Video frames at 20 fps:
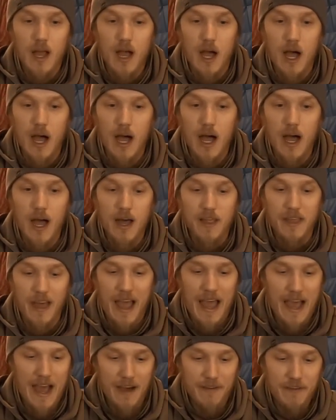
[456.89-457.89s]

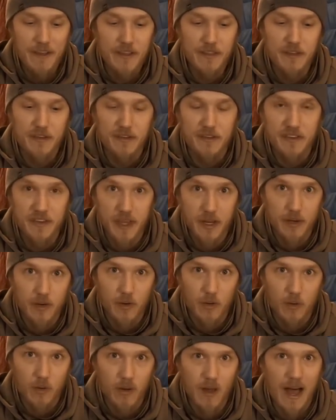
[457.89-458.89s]
having the
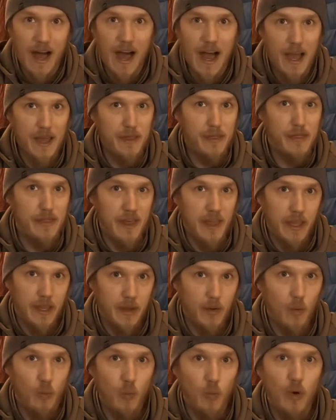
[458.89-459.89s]
Signal, I think,